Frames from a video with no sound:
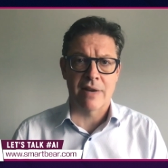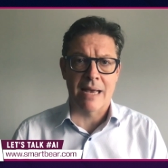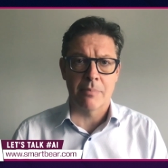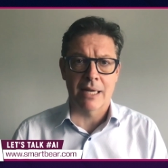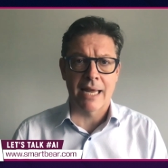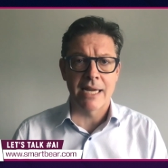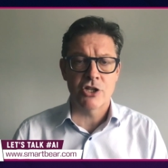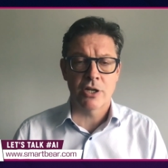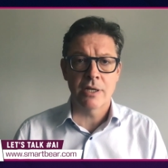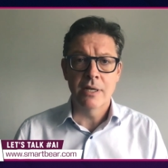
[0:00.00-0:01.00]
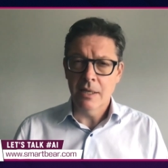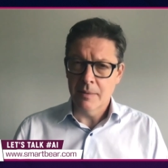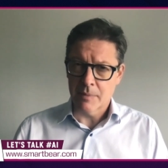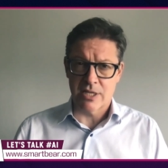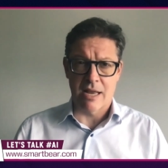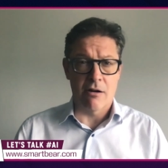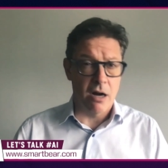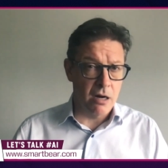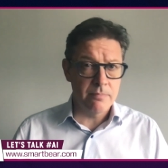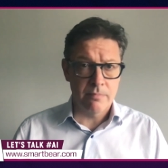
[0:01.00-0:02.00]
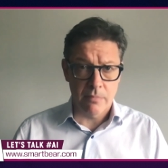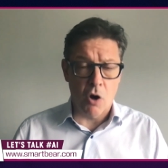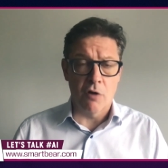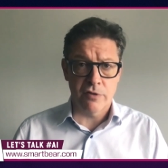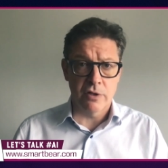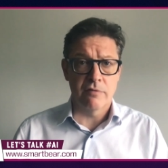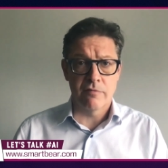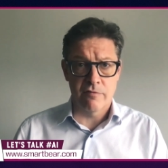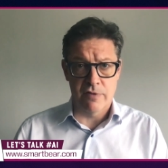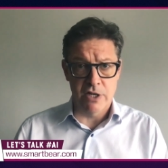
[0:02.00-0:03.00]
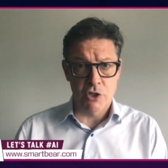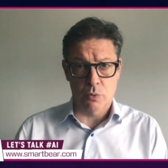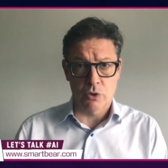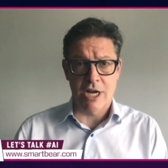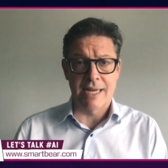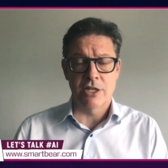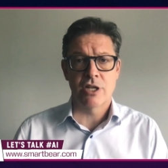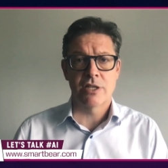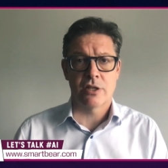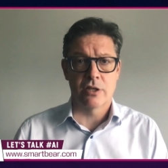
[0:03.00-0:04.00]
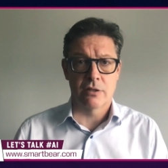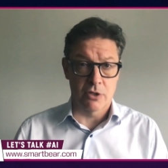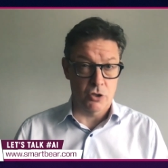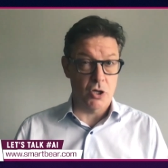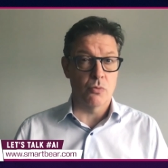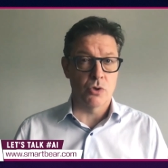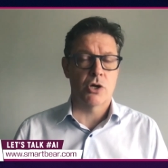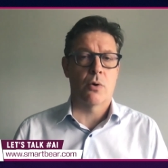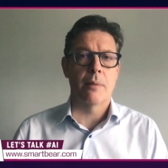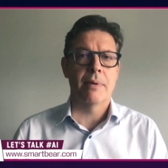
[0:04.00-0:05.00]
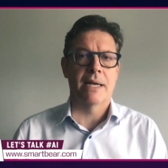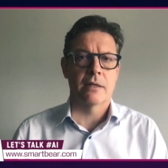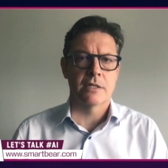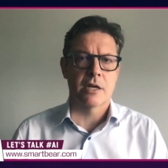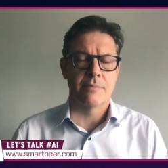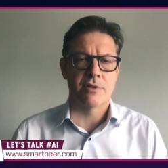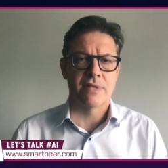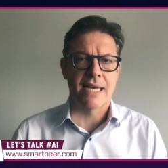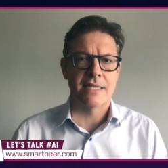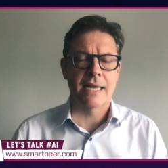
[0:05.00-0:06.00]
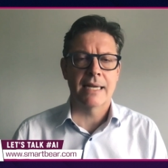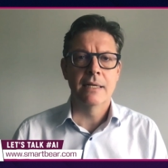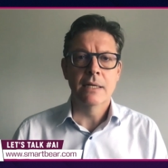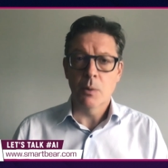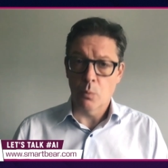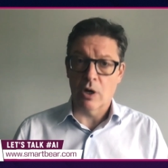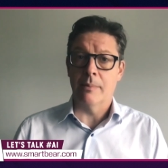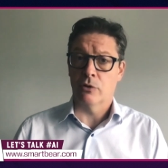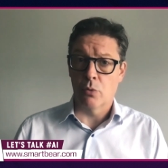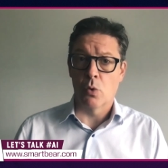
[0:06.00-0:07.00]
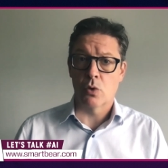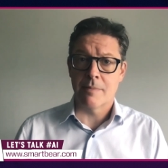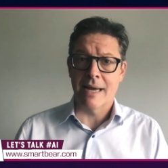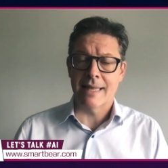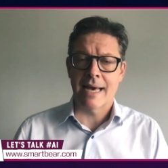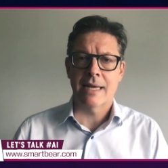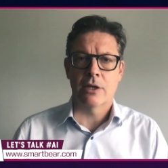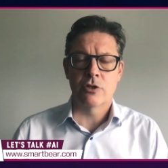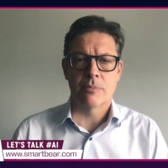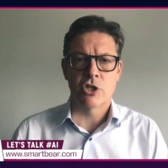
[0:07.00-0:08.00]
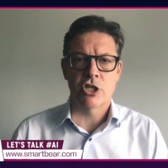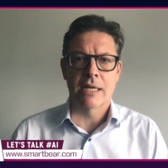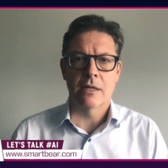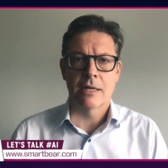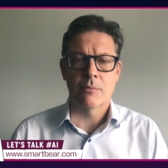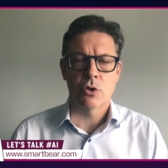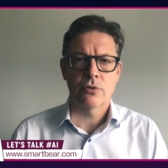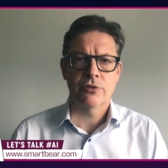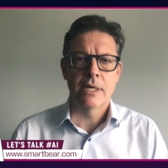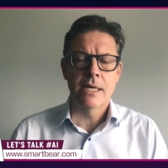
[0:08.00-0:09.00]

an application, because there are often visual changes that, that don't show up in other types of testing. We're able to automate that using machine learning models.